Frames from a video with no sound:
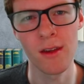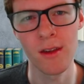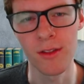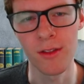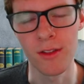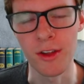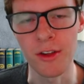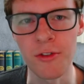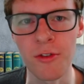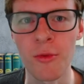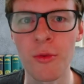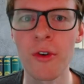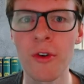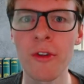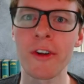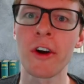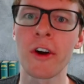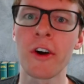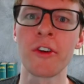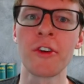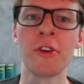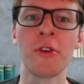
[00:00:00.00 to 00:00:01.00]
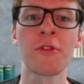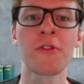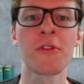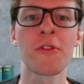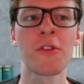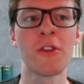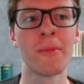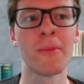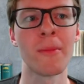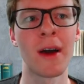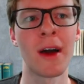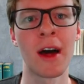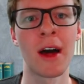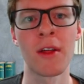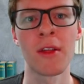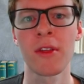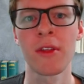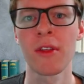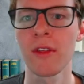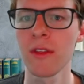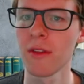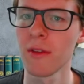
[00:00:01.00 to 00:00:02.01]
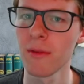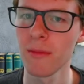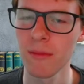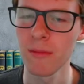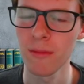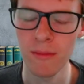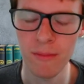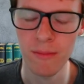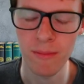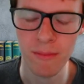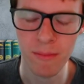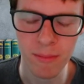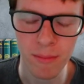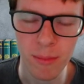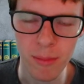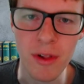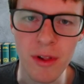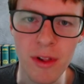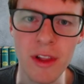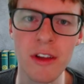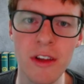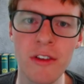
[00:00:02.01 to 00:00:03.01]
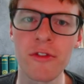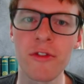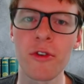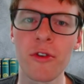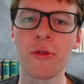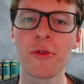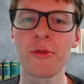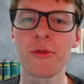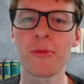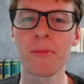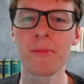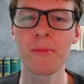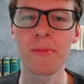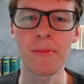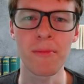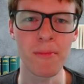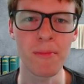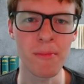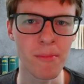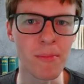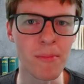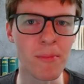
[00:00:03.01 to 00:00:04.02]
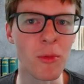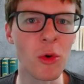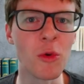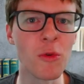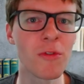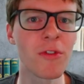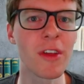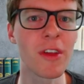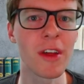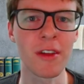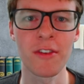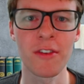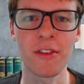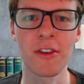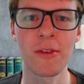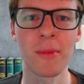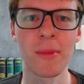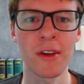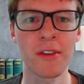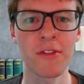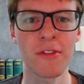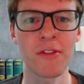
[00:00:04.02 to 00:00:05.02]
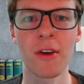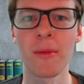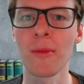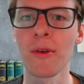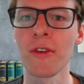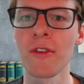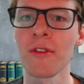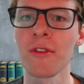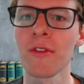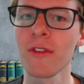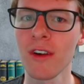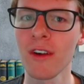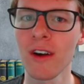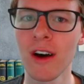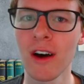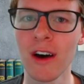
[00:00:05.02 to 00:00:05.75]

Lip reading: These really aren't useful in math. Please don't move things into mixed numbers.